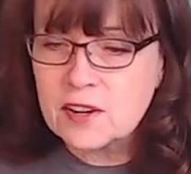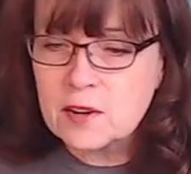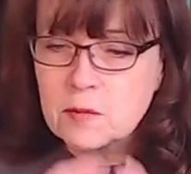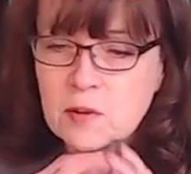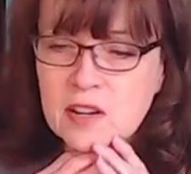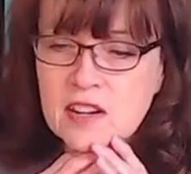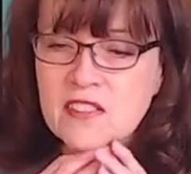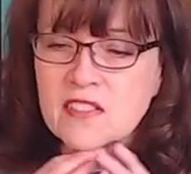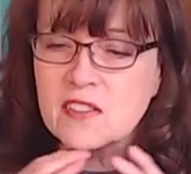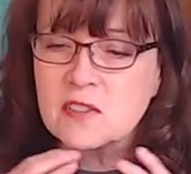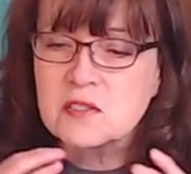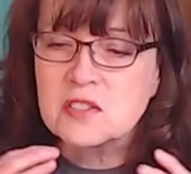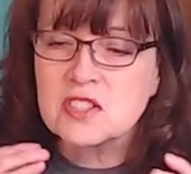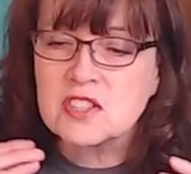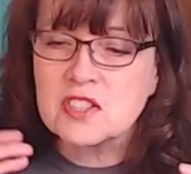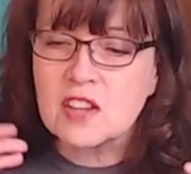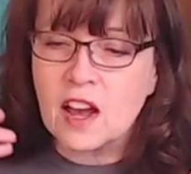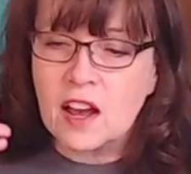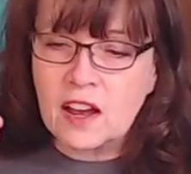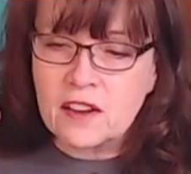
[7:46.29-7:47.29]
one of those
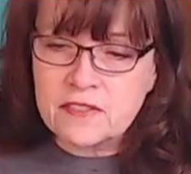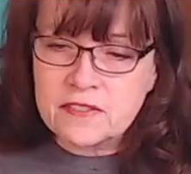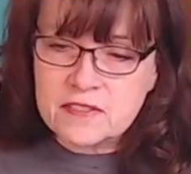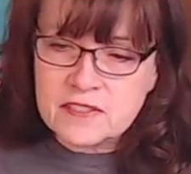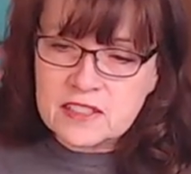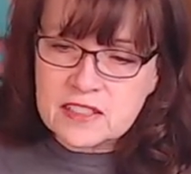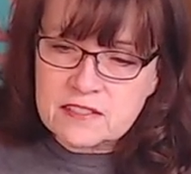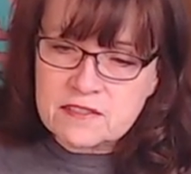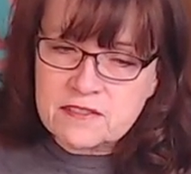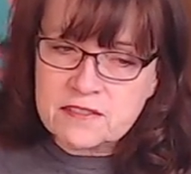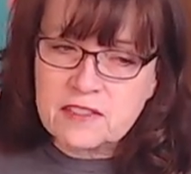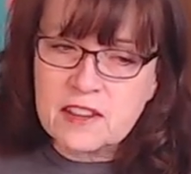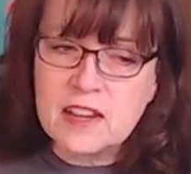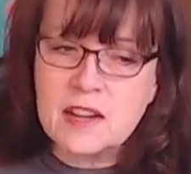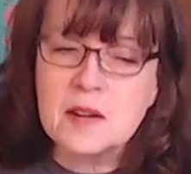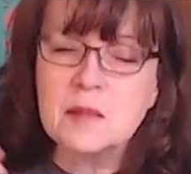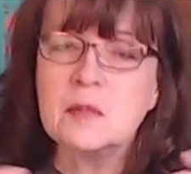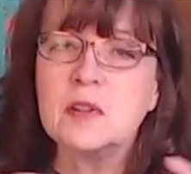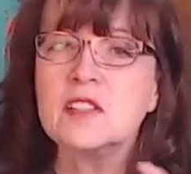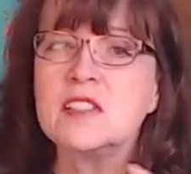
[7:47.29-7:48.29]
soft
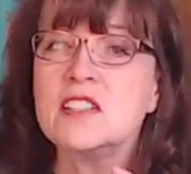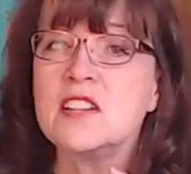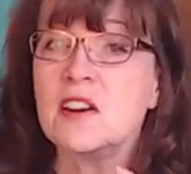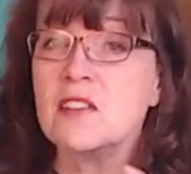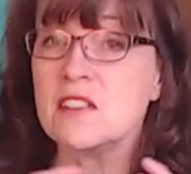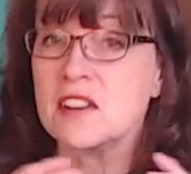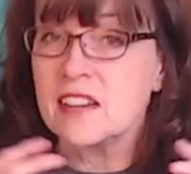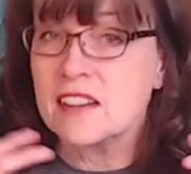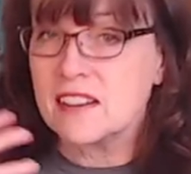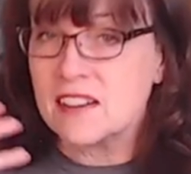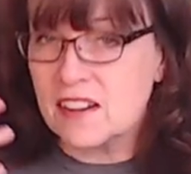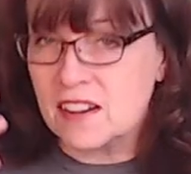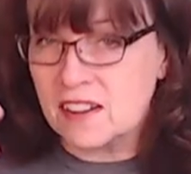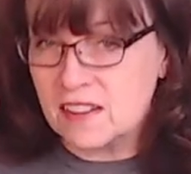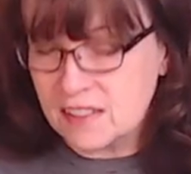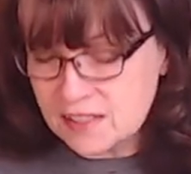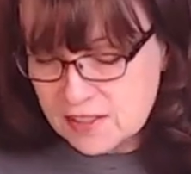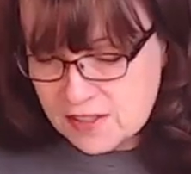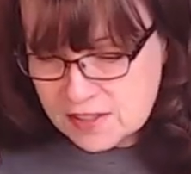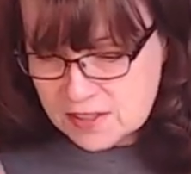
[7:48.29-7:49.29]
inflatable donut
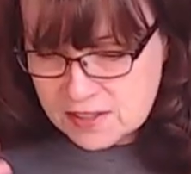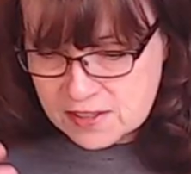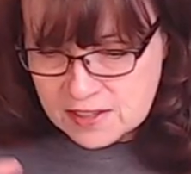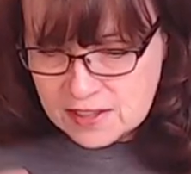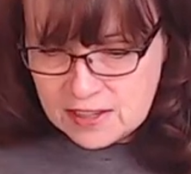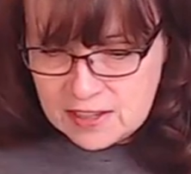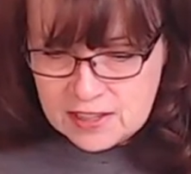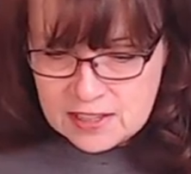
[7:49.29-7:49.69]
collars.